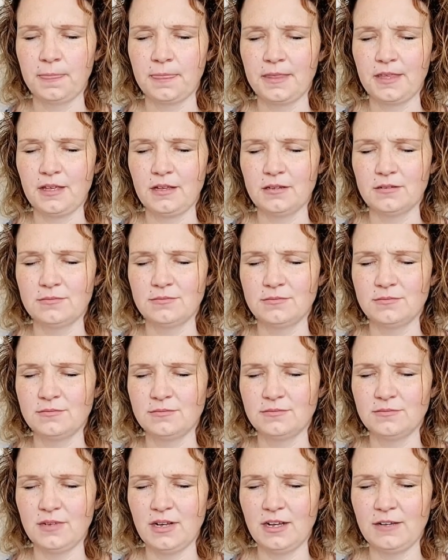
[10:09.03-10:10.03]
Um,
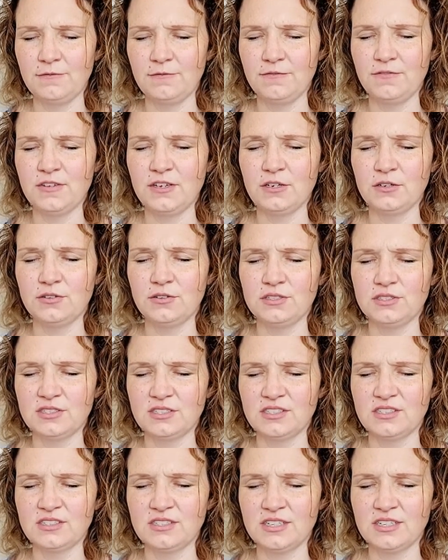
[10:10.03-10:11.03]
I feel the
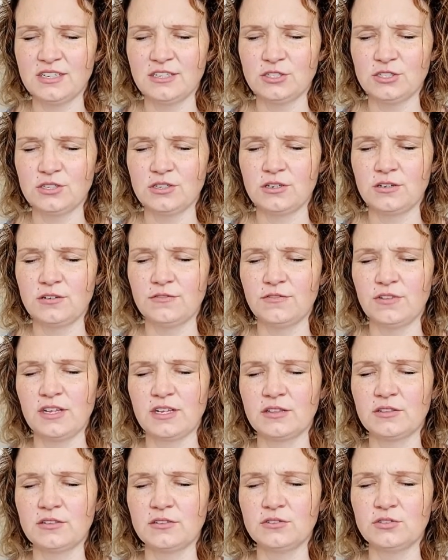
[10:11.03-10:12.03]
sensation of
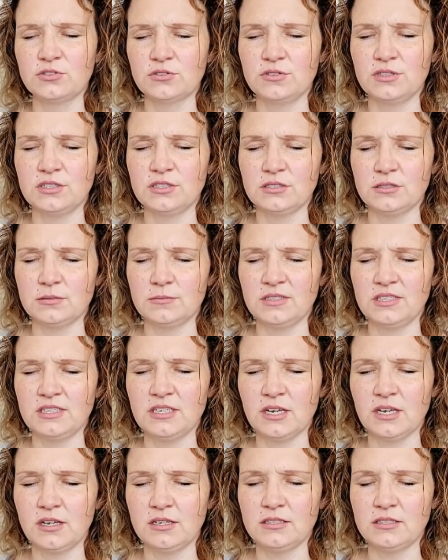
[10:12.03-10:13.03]
like literally somebody
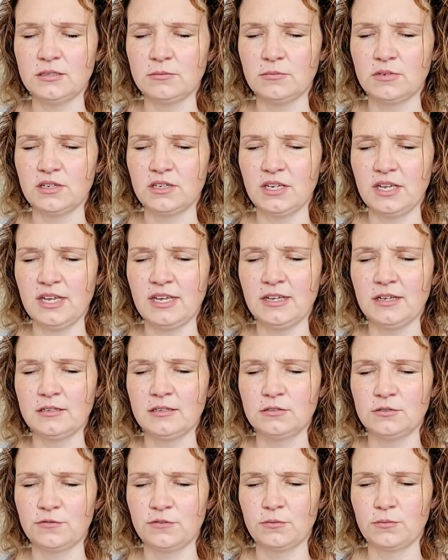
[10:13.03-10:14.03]
cutting my
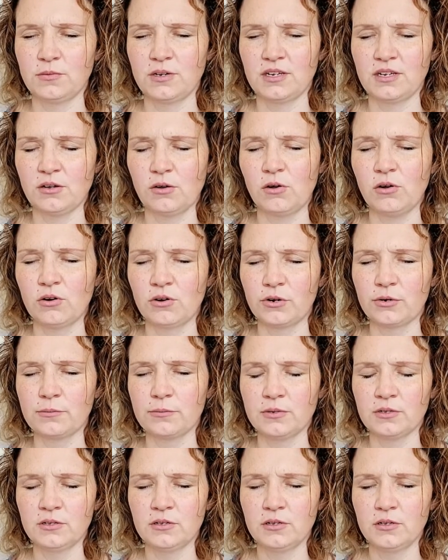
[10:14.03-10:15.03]
hand from my arm.